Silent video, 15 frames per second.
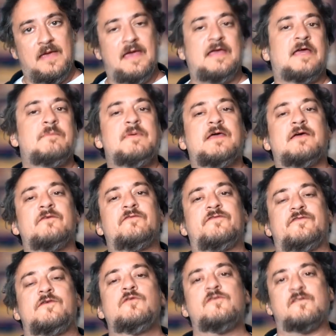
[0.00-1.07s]
it can be
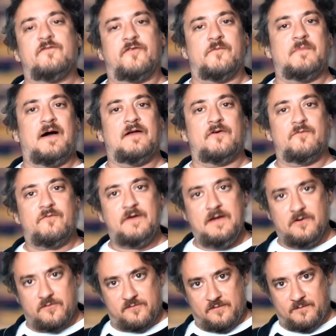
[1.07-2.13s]
confusing for modern
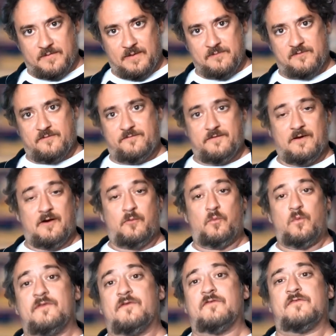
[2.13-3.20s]
readers sometimes to figure out
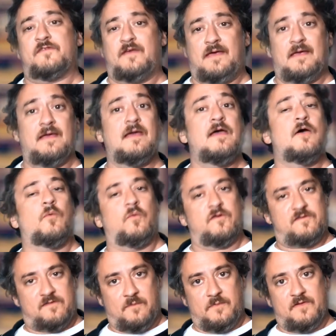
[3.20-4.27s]
they're saying, what
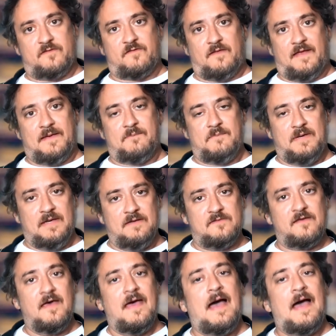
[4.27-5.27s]
some of the slang means.